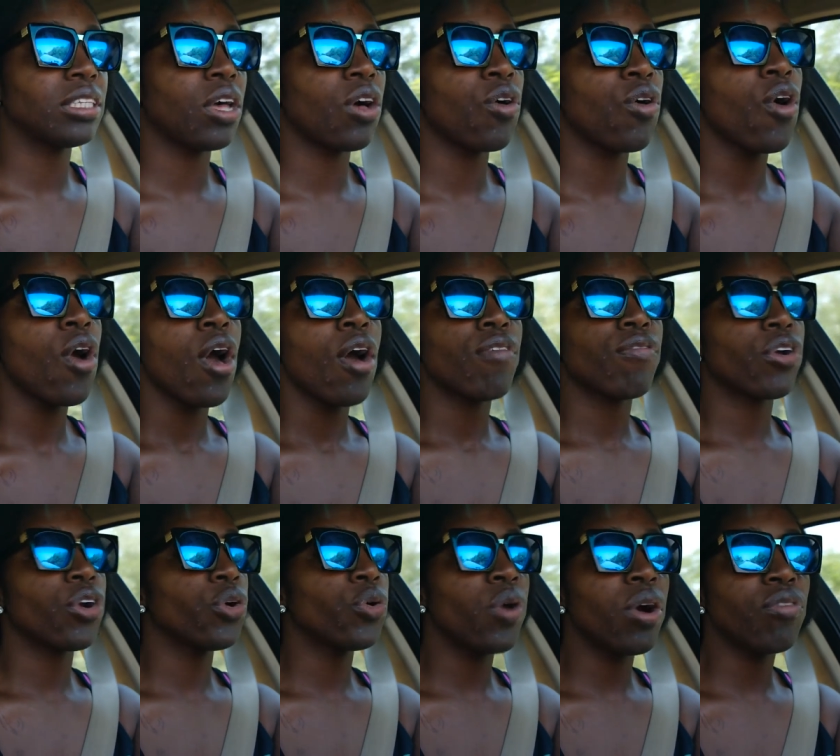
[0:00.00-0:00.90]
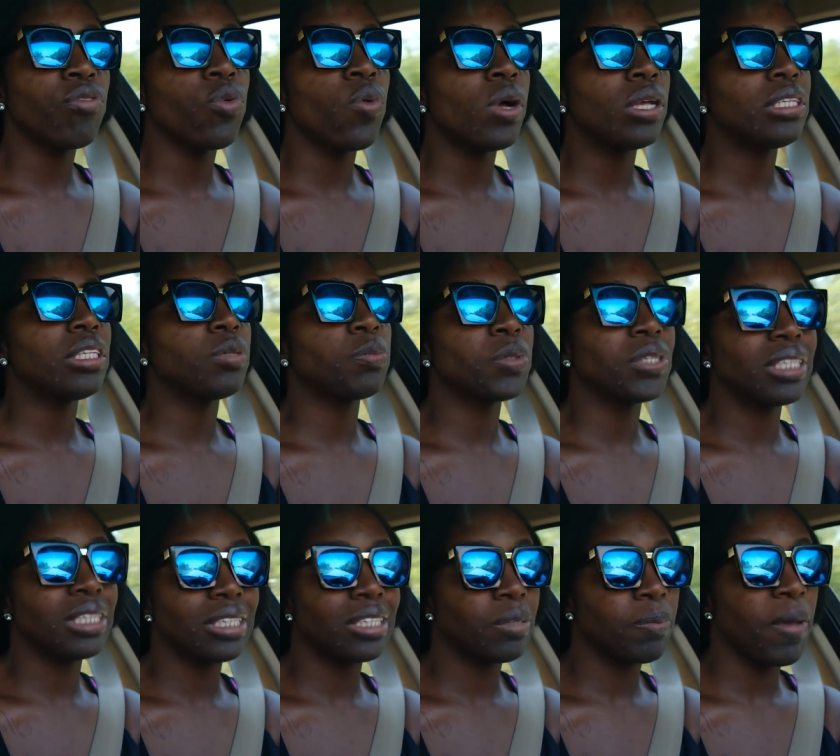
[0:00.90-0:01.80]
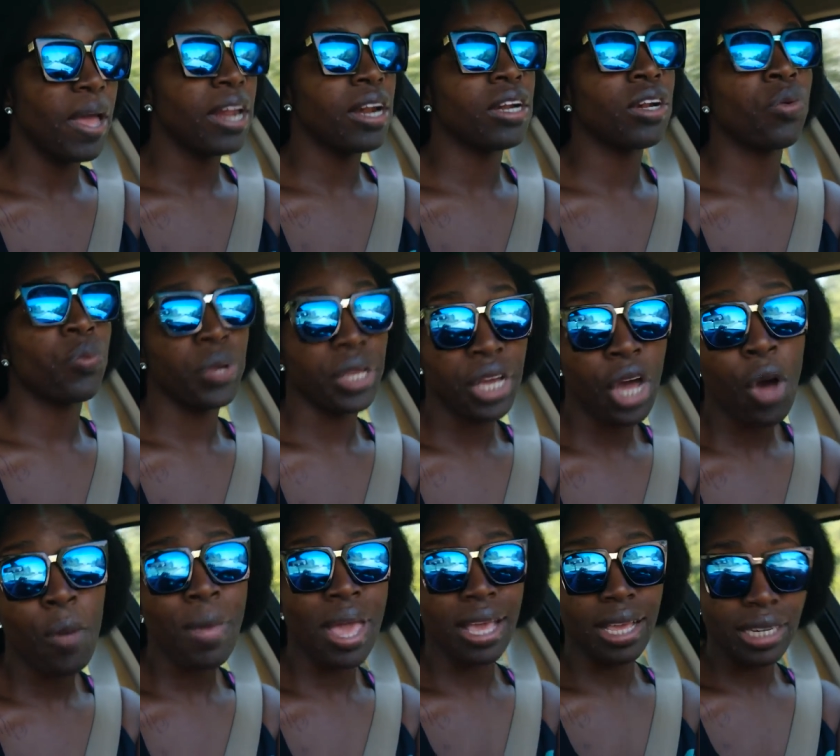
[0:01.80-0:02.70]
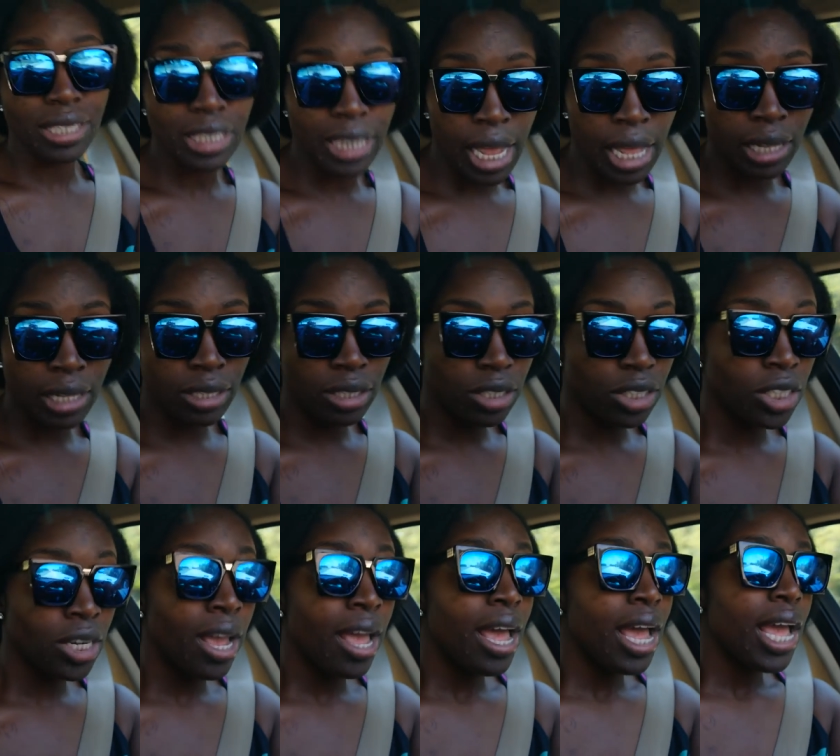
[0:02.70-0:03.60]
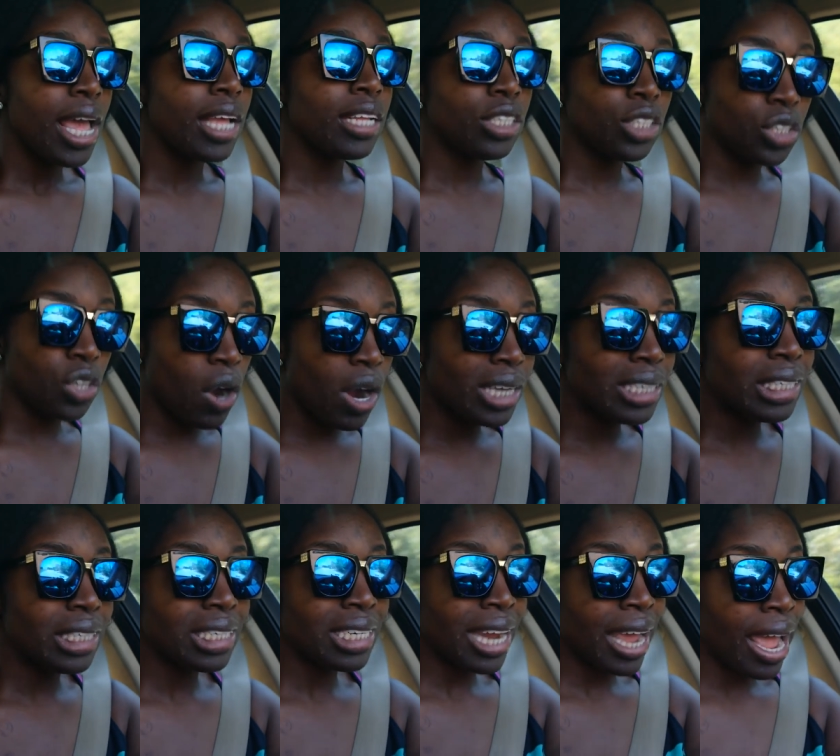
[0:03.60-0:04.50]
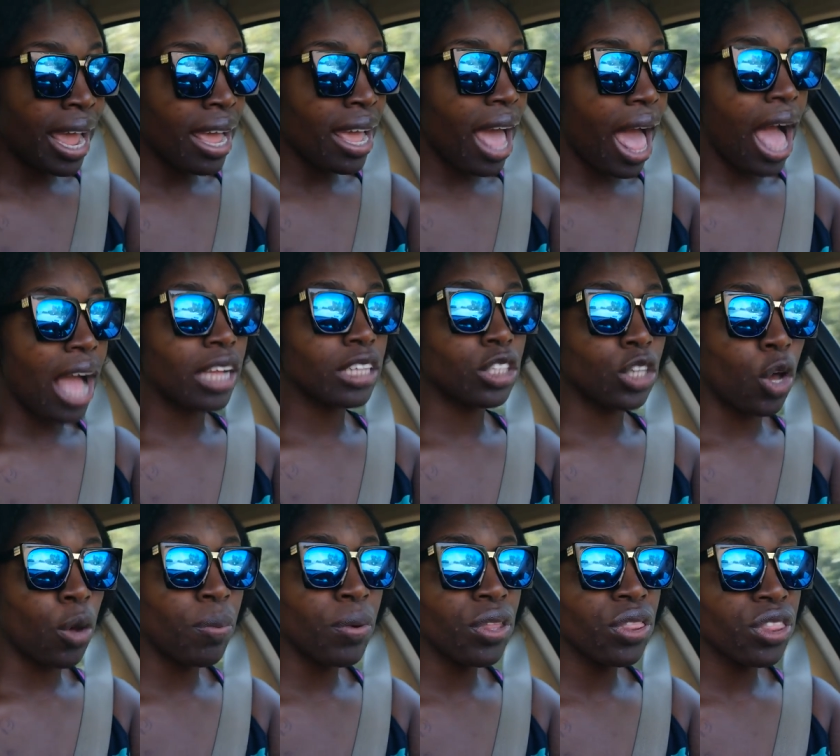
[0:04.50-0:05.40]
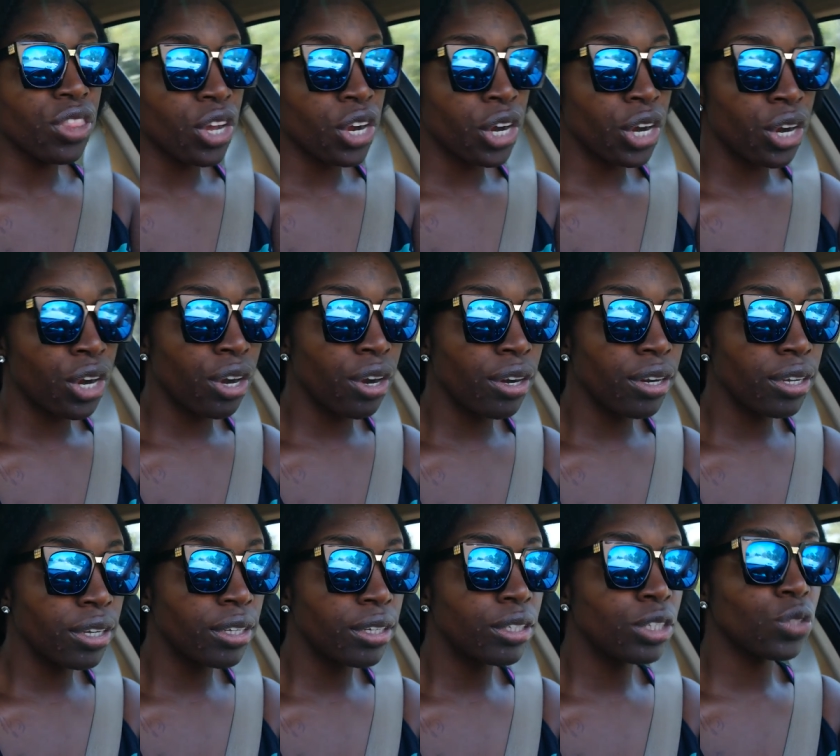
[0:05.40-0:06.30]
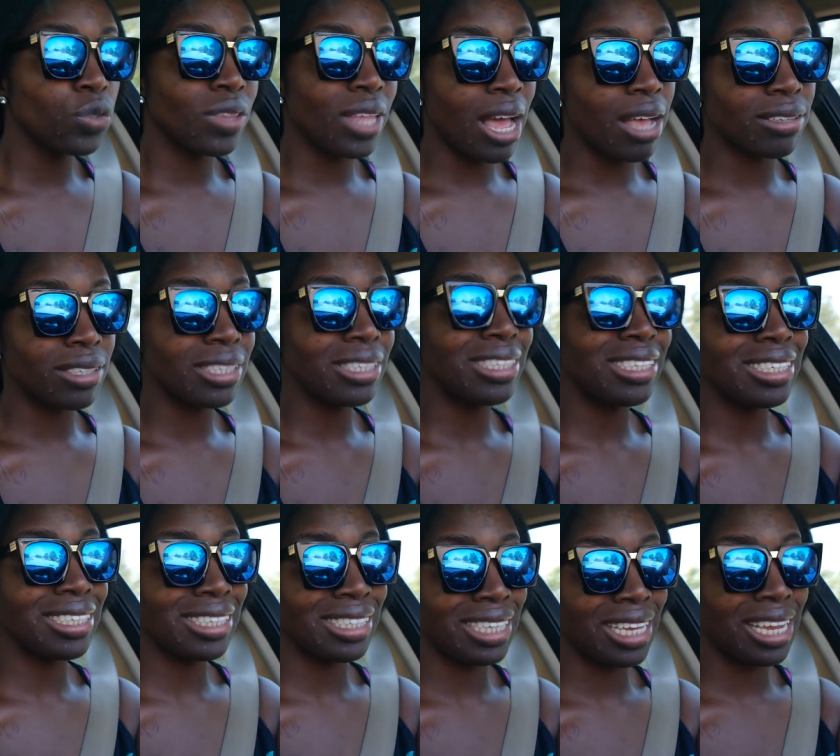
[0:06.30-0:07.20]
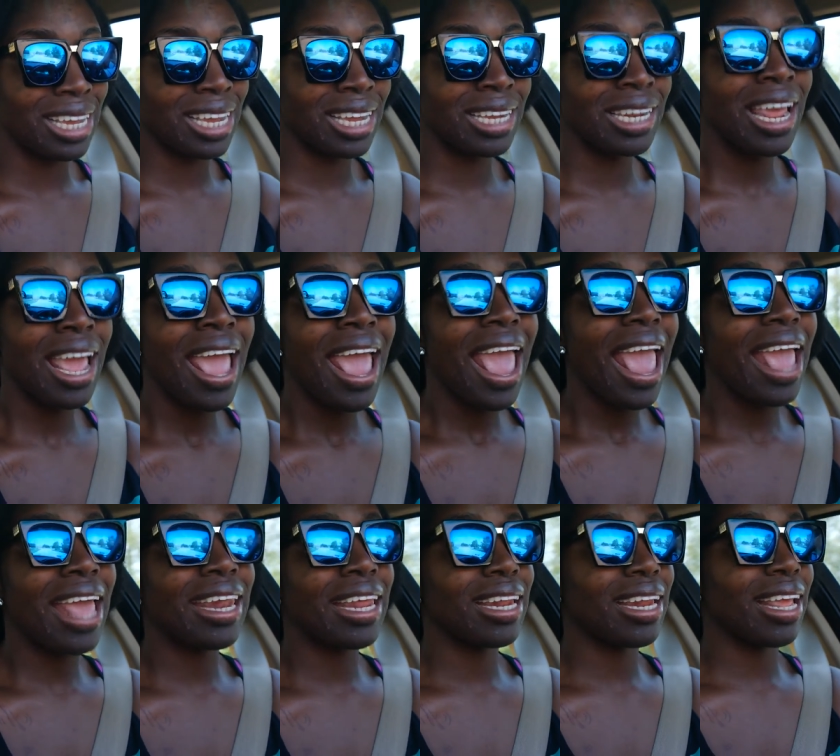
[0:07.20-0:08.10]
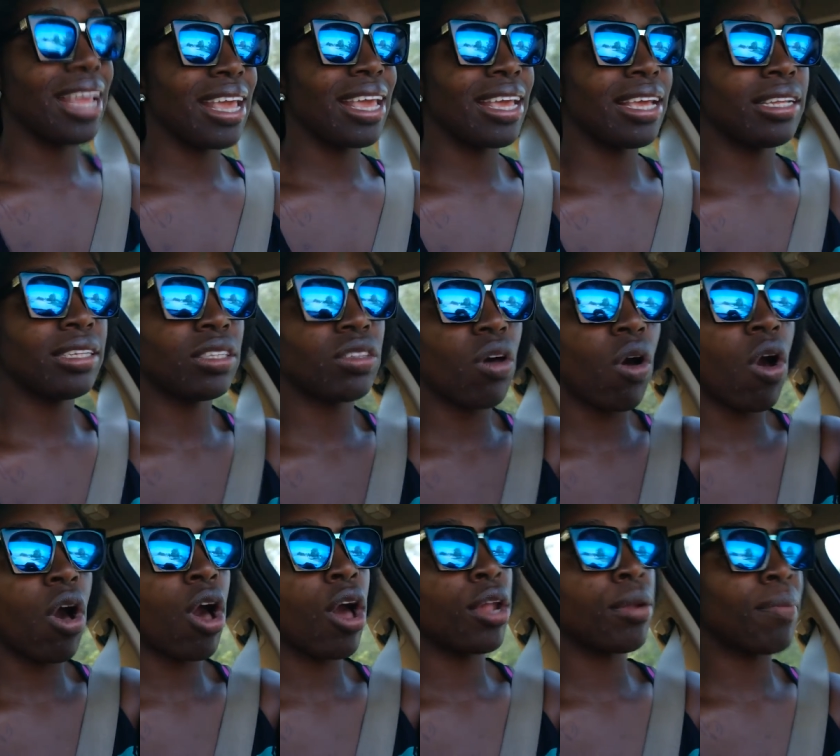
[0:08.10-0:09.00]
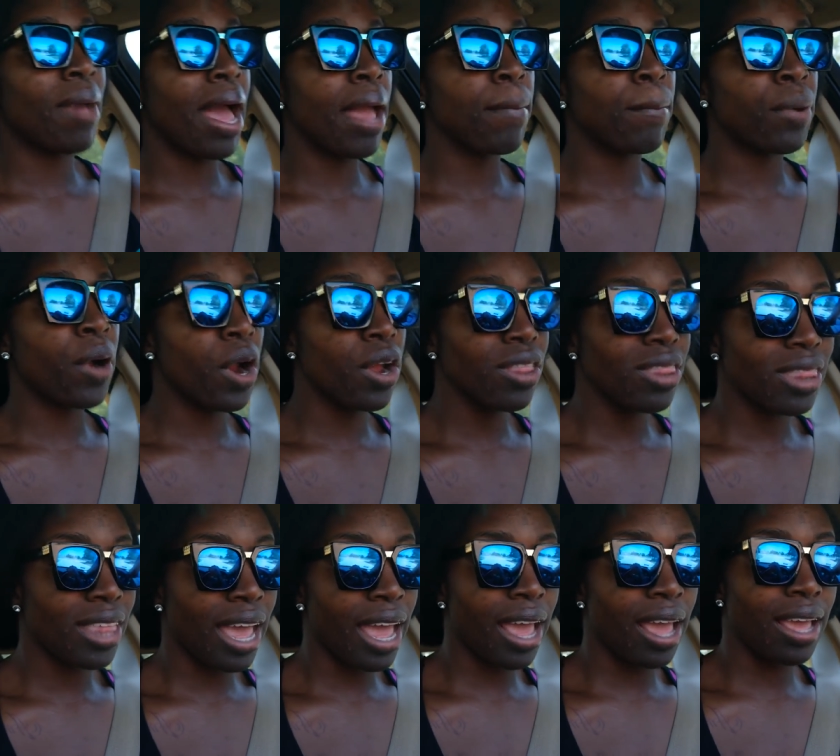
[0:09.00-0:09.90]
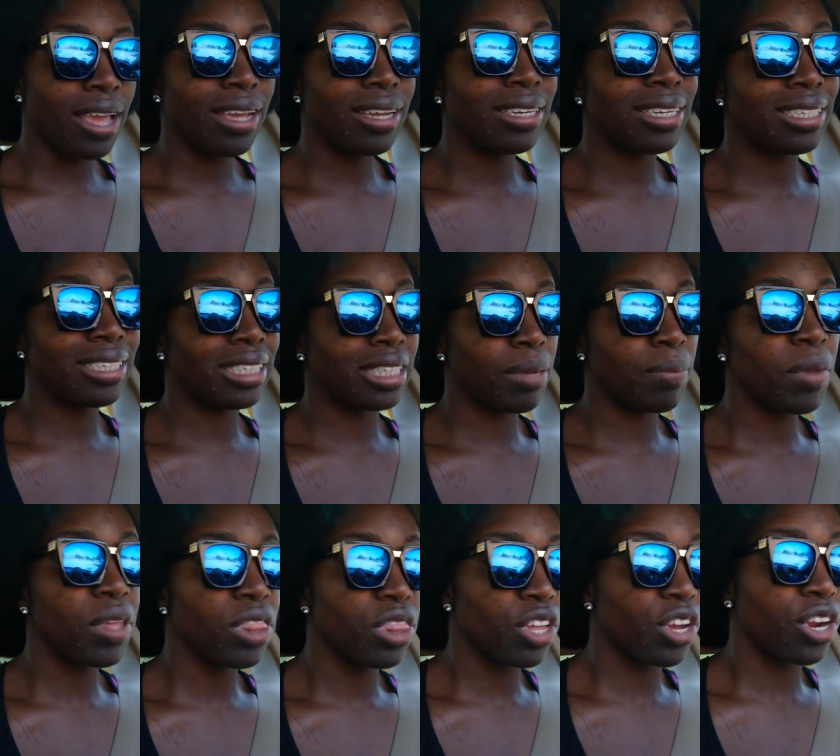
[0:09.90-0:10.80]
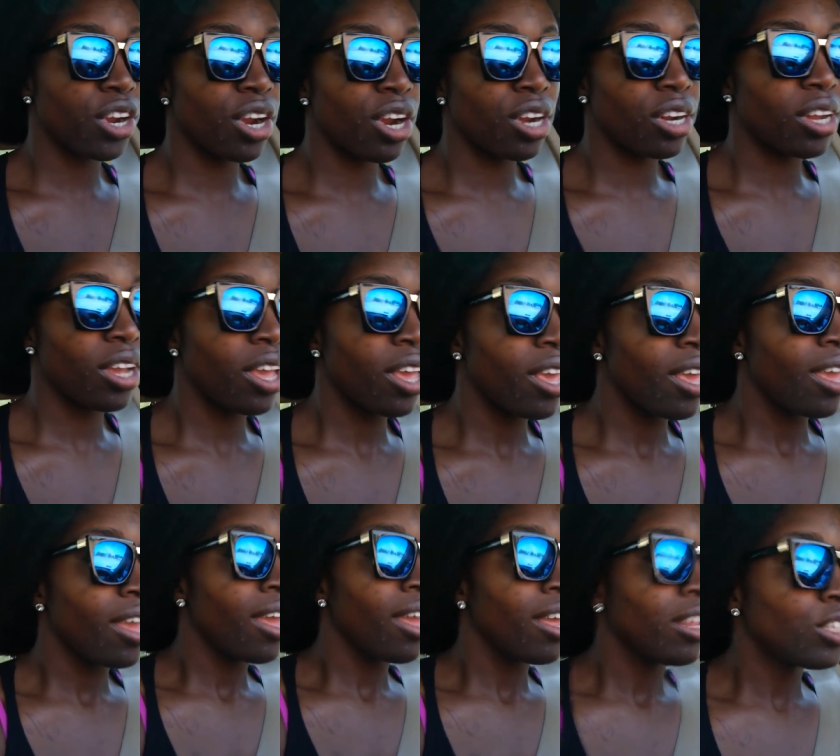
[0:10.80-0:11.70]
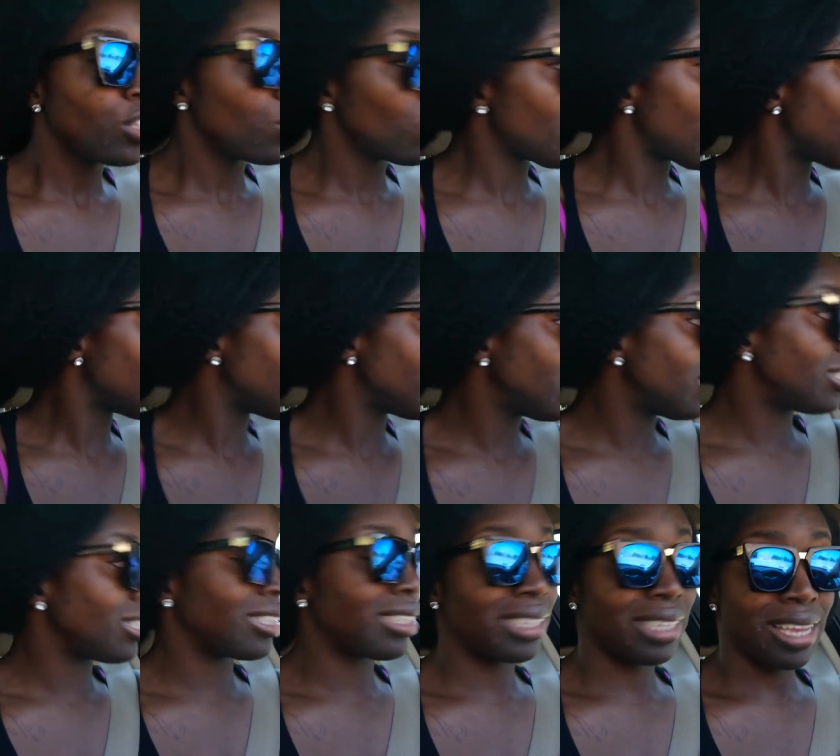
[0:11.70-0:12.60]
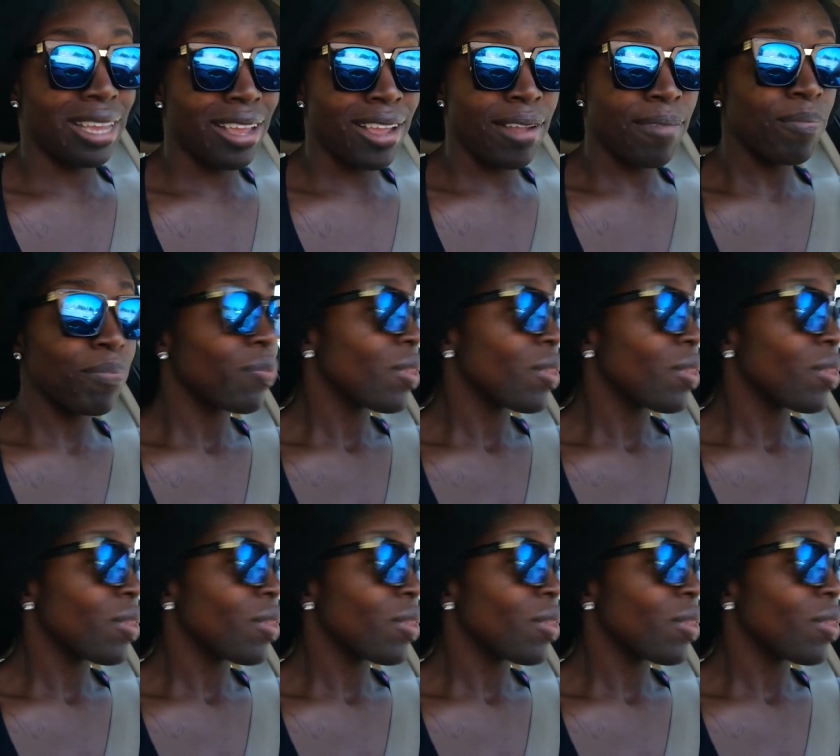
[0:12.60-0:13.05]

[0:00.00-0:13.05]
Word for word: So, for whoever wants to participate in the We Go Make It challenge, it starts today, October 3rd, 2016, and it ends on my birthday, December 3rd, 2016.